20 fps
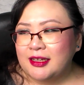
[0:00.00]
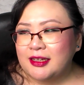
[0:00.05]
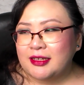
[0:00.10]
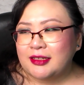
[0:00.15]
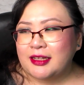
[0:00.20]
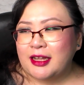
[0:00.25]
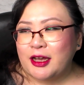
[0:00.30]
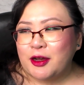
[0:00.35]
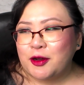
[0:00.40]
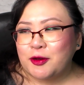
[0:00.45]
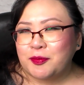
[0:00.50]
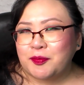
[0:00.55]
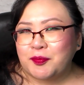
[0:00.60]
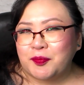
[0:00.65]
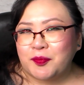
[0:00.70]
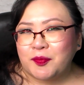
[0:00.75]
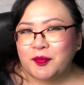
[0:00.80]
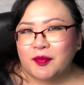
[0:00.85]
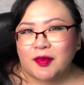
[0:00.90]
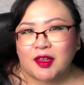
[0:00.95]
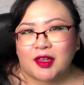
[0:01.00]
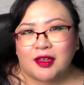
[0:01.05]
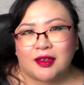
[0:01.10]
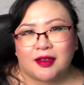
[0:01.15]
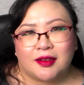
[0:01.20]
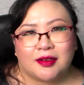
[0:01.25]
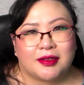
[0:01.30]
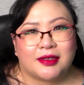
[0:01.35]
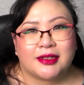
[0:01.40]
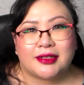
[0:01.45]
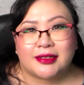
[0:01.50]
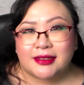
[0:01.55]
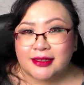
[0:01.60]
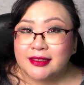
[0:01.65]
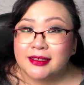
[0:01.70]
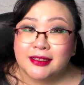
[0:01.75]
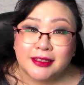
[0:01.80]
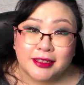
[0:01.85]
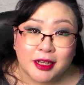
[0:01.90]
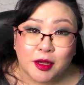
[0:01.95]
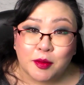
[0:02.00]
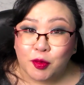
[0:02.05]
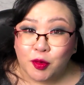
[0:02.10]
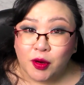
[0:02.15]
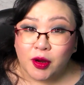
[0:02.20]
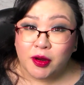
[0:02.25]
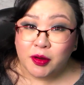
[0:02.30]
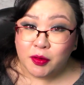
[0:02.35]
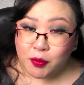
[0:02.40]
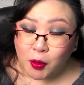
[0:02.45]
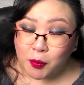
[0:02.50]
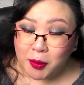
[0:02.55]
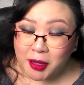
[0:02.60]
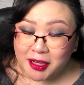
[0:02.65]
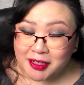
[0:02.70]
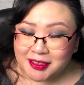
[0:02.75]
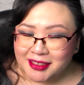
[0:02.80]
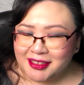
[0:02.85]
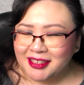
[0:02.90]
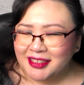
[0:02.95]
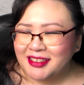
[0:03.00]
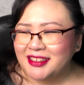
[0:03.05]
Now, it is contemporary romance.